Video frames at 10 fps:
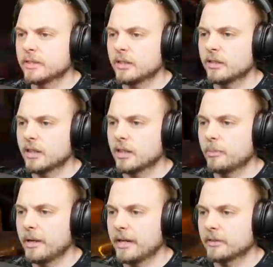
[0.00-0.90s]
are the thing of the
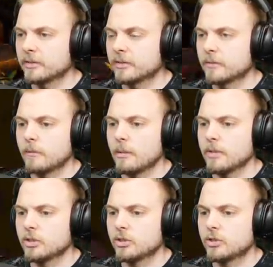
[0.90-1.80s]
past. Might be
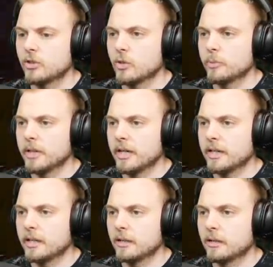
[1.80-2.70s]
a stupid
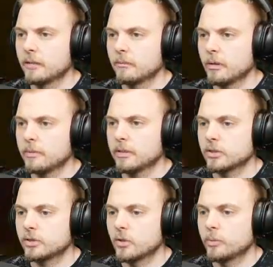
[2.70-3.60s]
idea. Probably is a
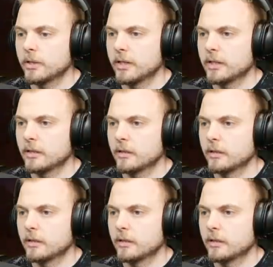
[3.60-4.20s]
stupid idea.